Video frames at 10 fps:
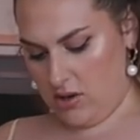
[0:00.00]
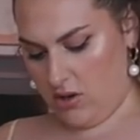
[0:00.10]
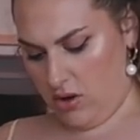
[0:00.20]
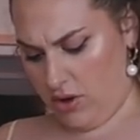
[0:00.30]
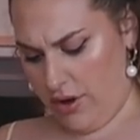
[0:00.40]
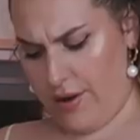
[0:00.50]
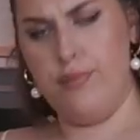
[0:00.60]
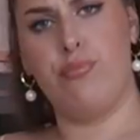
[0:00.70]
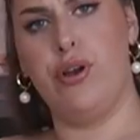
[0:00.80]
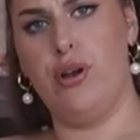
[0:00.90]
got
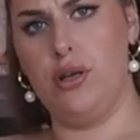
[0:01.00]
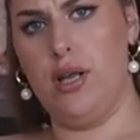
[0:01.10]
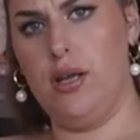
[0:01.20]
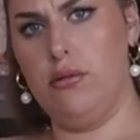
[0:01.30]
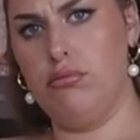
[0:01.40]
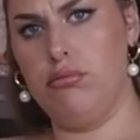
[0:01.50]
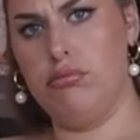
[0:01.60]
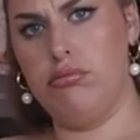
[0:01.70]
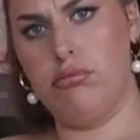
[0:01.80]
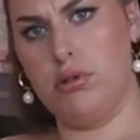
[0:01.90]
curtain print on it.
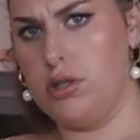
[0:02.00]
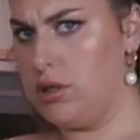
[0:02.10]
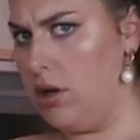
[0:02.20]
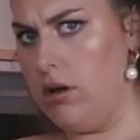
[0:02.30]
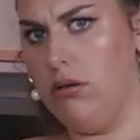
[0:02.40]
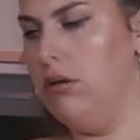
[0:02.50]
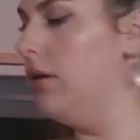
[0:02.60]
So